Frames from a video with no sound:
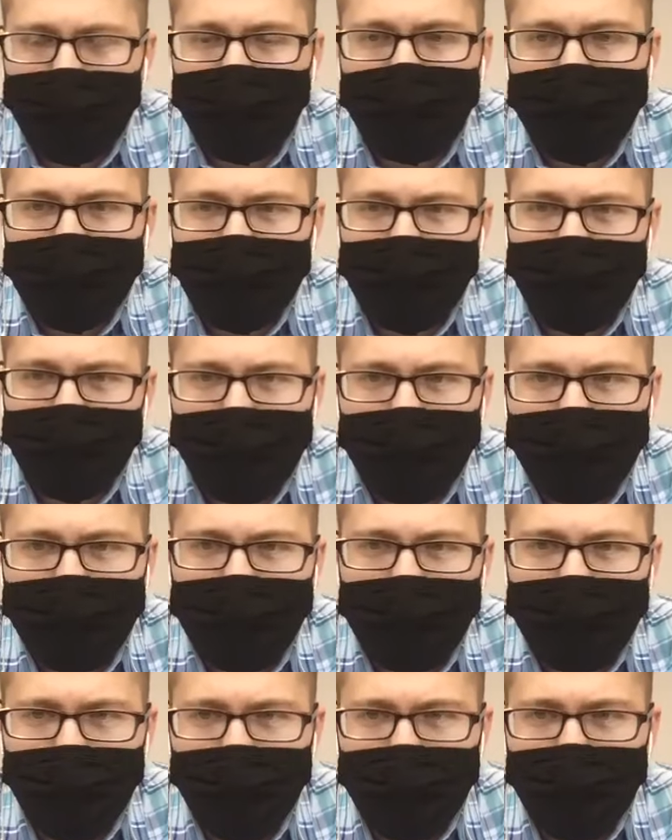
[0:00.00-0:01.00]
Wasn't there
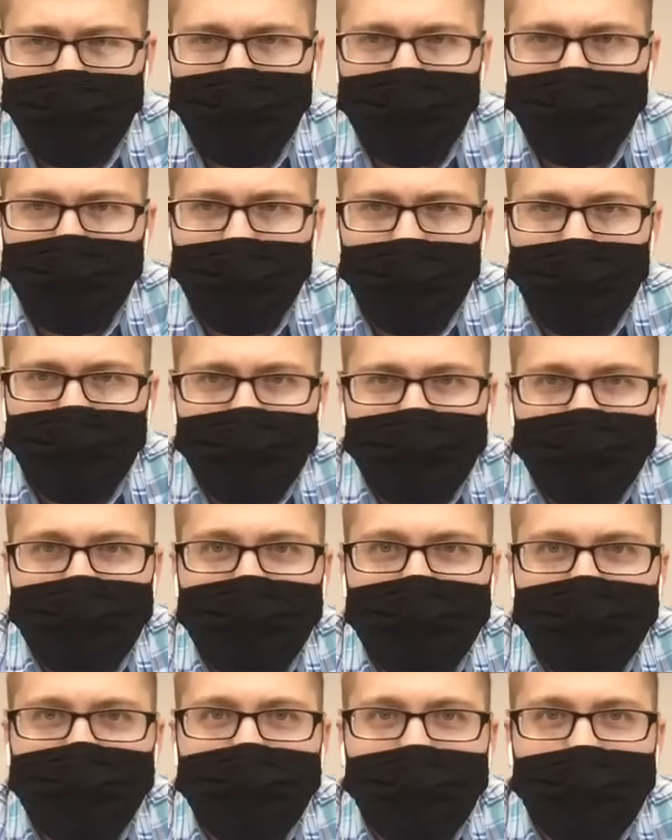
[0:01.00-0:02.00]
today. How much
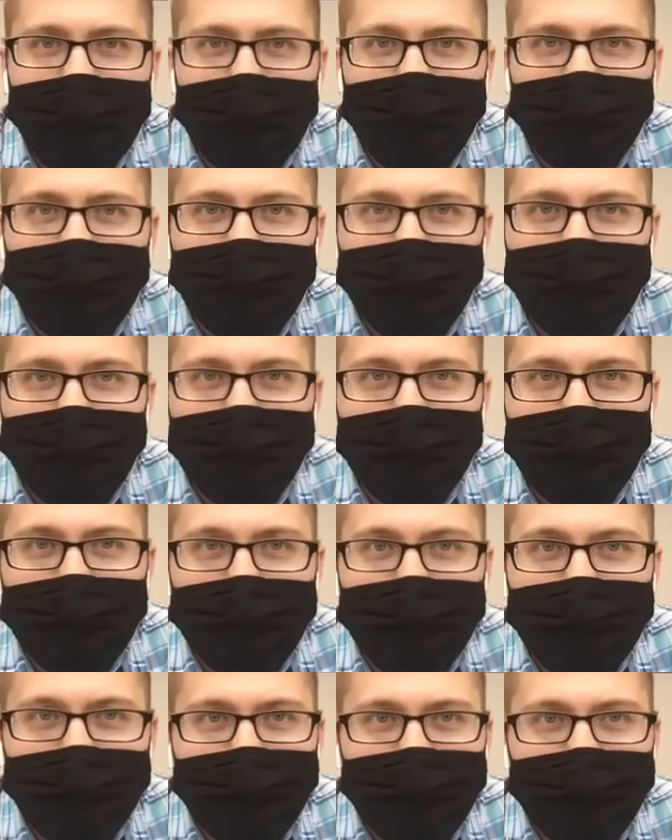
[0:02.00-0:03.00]
does that
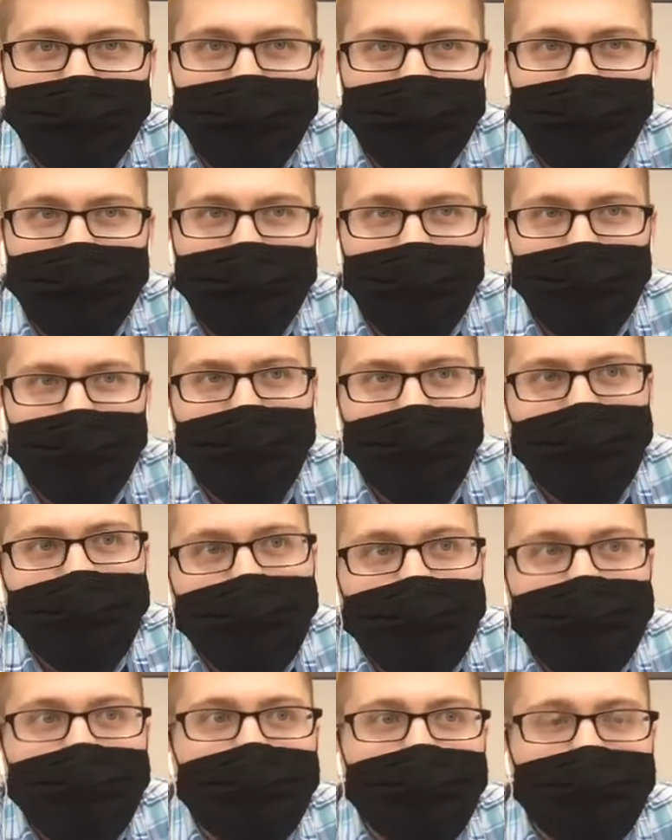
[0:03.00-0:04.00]
uh, hurt
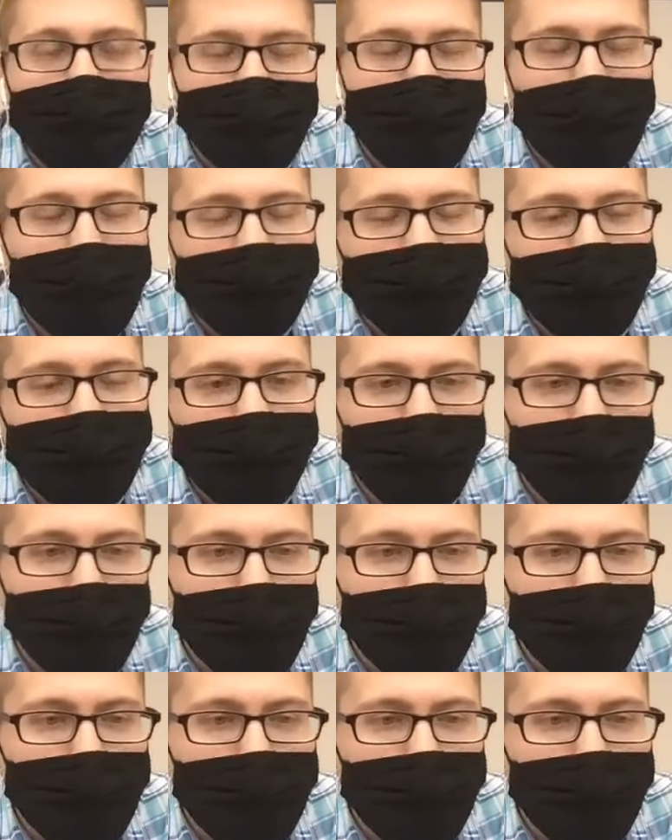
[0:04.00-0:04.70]
the the passing game?